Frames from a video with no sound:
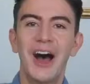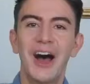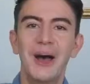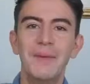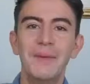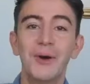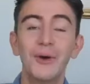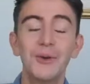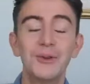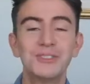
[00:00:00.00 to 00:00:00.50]

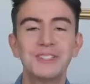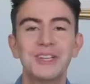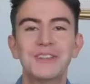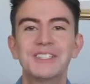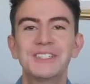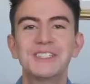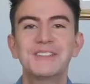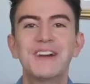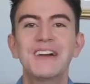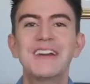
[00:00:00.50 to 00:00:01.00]
Also,
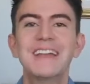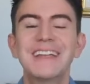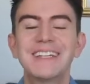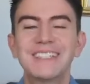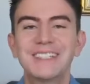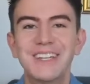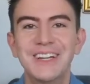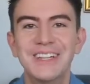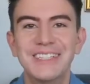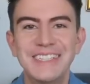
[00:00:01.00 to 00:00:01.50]
this is a very
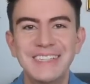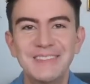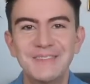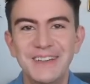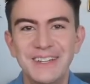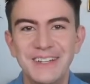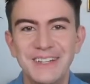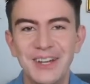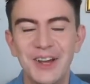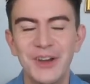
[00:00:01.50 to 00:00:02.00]
exciting
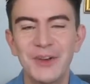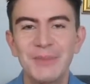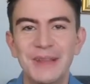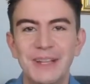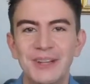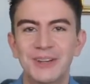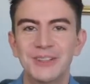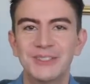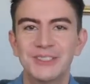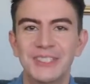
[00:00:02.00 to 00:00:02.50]
video
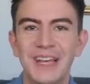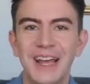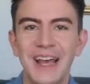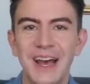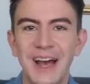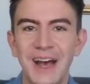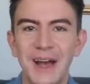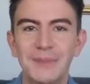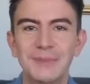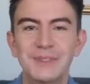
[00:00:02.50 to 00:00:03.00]
because
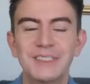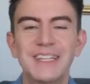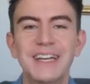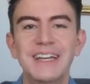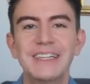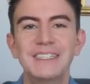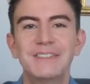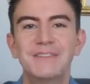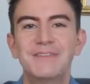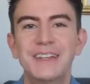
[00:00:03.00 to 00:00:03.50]

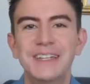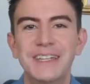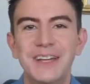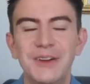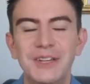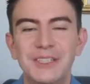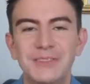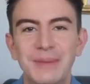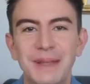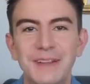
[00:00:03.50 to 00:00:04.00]
today's video
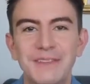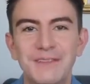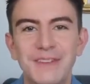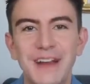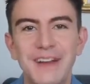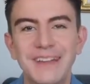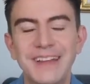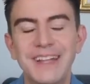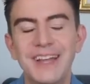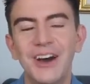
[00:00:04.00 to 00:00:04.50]
has been
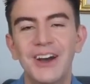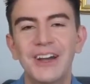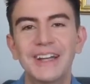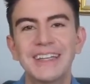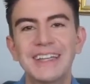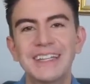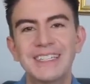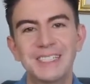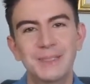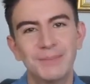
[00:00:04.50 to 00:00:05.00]
very
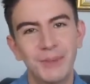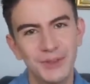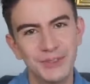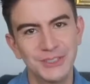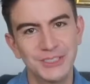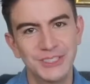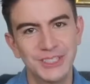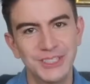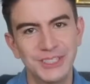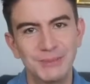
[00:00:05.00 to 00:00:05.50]
kindly
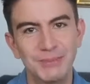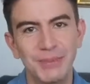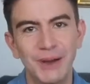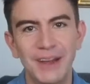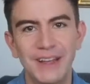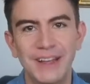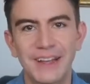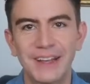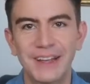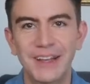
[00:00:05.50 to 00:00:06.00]
sponsored
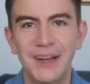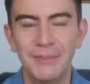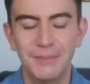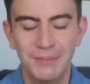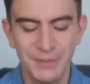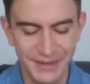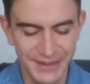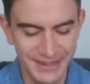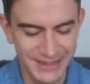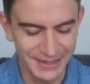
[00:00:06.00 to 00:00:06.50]
by a
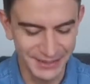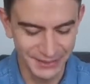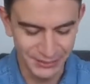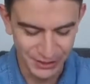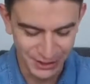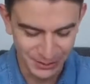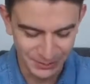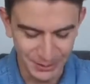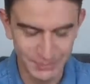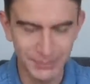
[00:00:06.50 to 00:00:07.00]
company, and I've
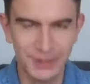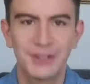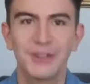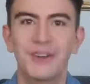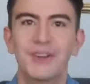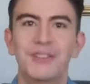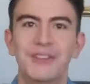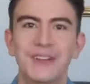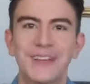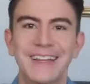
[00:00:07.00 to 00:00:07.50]
just spilled my
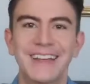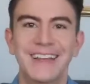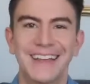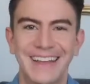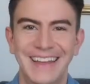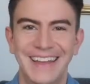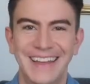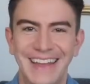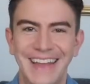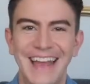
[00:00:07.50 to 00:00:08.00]
coffee,
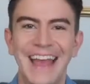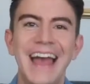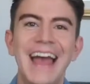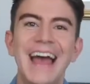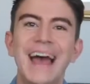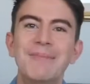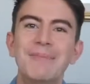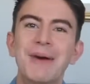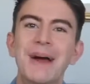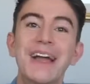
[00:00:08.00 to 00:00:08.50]

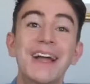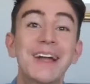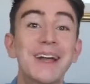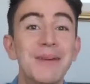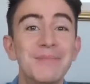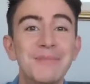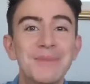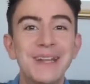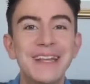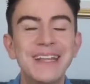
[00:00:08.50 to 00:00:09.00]
by a
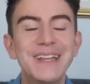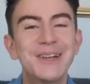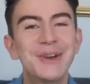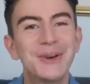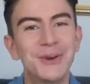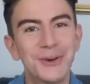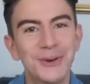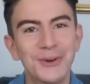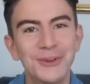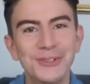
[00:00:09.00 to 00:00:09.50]
company
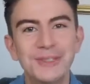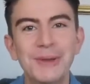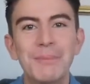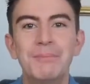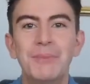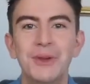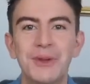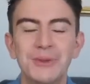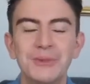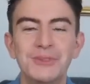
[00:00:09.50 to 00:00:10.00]
called
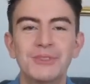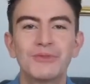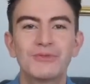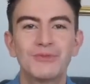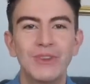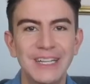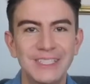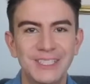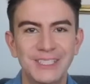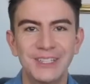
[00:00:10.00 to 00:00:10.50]
Boot
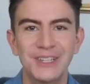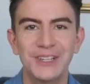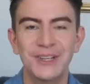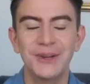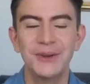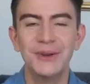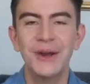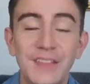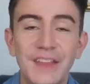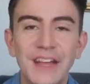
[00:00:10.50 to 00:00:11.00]

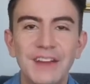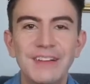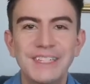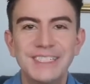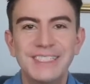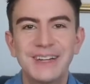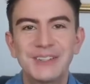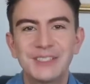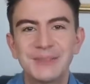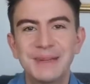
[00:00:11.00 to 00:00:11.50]
Rescue. And they
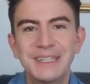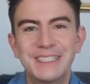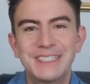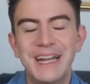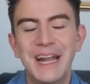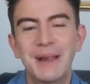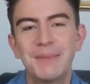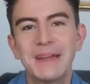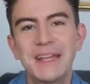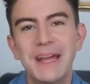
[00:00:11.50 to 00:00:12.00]
reached out to me to
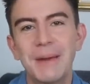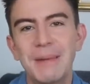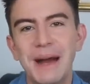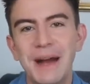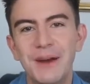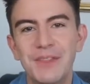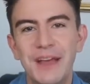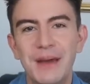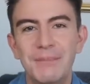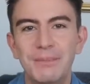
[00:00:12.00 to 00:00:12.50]
tell me
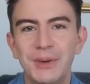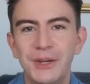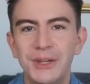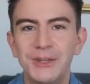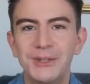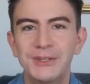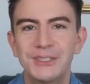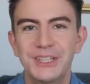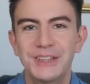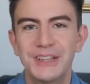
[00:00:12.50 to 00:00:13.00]
about their
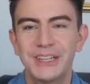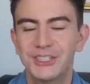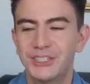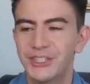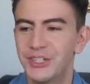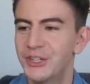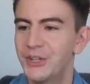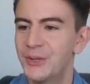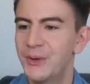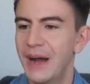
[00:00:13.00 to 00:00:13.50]
boot and their
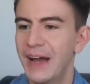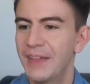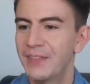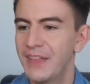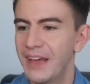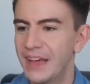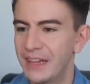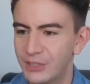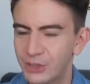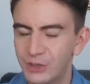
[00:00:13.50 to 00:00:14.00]
shoe and
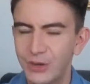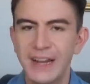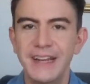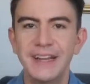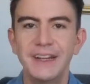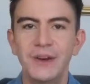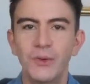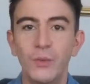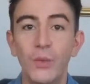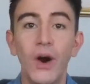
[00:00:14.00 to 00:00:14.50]
their
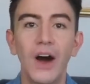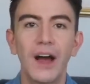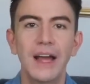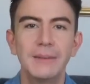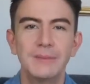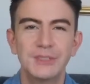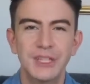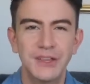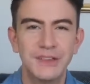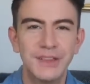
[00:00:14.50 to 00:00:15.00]
trainer
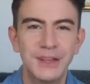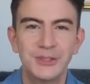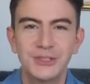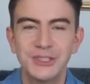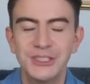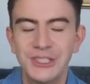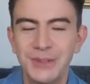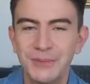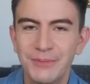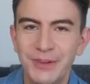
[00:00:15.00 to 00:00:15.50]
wipes. I think they
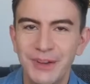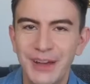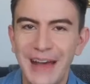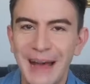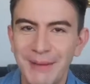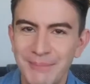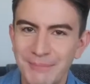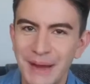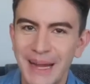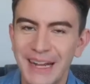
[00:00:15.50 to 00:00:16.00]
also do them for
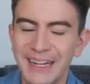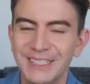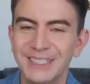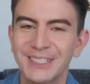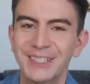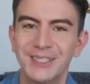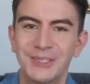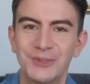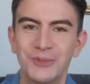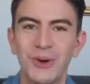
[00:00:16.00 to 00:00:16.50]
handbags
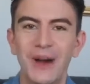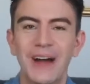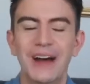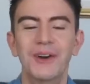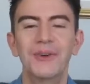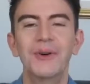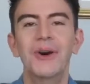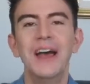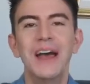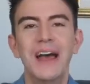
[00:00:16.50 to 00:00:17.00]
as
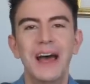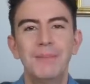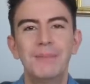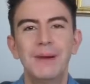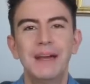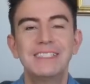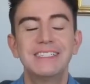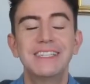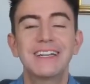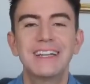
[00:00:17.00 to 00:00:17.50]
well. And
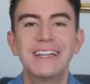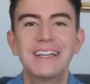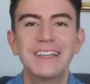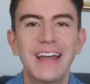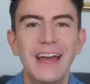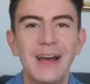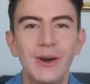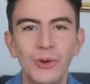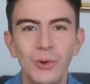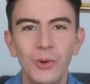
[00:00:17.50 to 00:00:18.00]
basically,
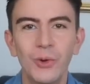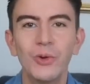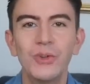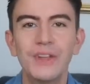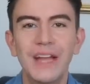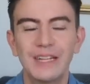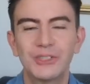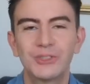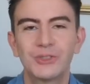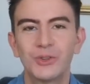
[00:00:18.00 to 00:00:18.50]
they're all
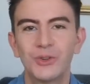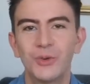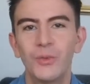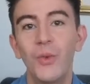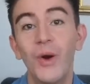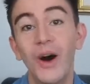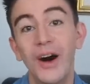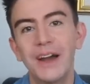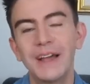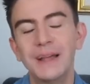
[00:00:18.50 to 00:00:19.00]
natural
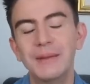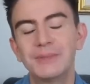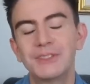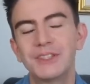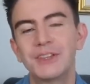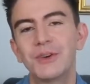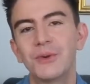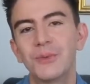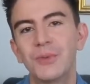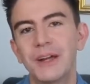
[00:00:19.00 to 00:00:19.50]
wipes
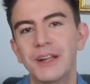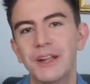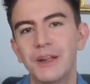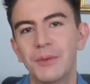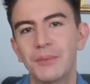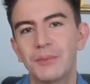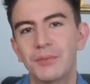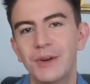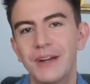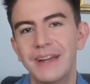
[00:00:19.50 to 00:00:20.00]
that
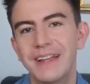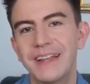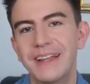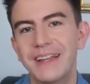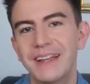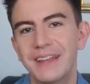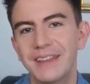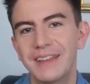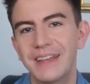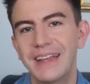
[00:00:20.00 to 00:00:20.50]
will
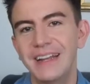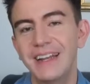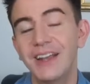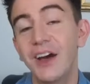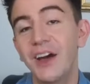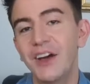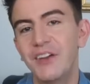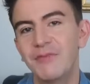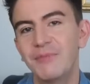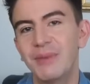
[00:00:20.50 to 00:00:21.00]
bring the
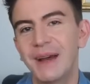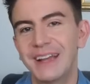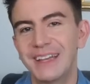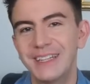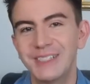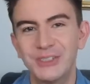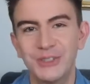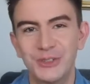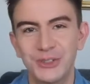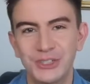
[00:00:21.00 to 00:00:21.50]
life back
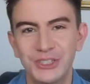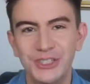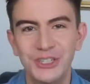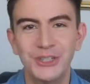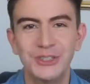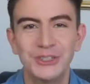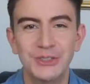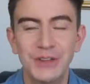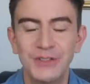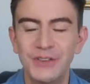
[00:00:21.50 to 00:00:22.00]
into your
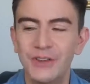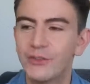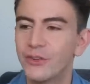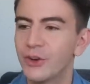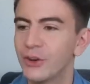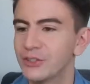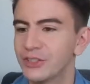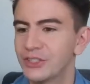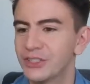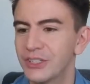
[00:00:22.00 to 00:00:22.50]
shoe. So if you've
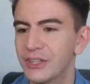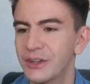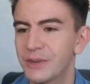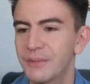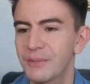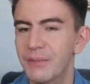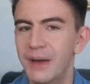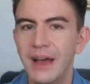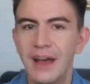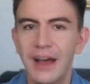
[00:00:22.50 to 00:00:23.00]
got
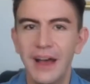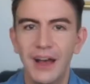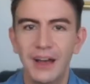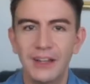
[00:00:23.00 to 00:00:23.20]
some